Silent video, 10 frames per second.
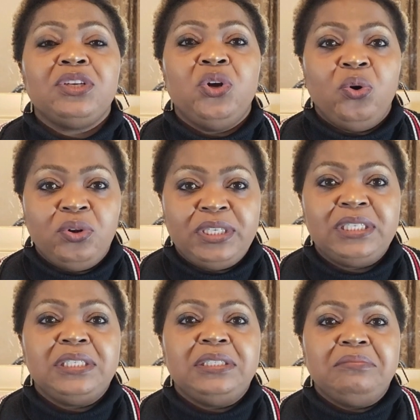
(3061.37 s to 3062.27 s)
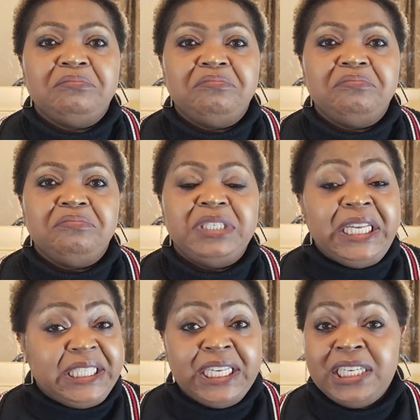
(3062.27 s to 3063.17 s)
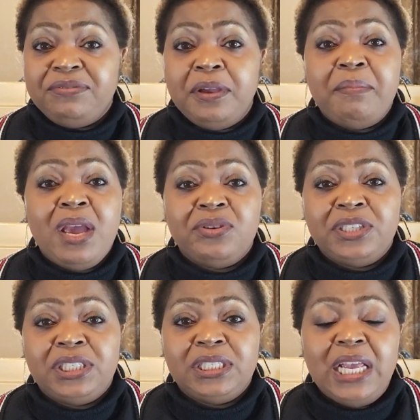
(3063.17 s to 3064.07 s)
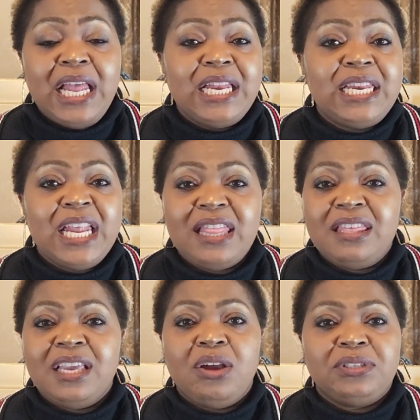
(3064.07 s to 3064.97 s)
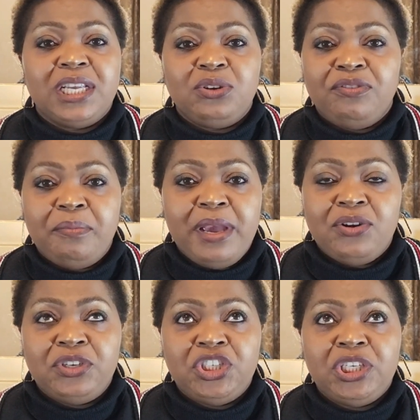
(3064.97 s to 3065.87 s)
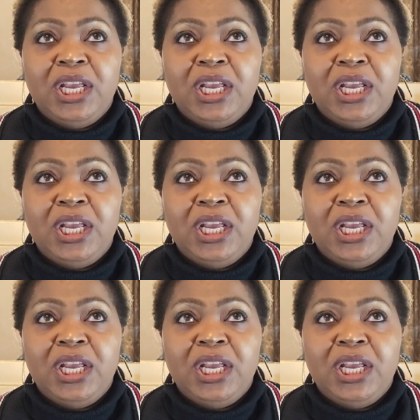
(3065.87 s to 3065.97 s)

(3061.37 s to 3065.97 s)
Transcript: God intended for marriage, nothing outside of marriage.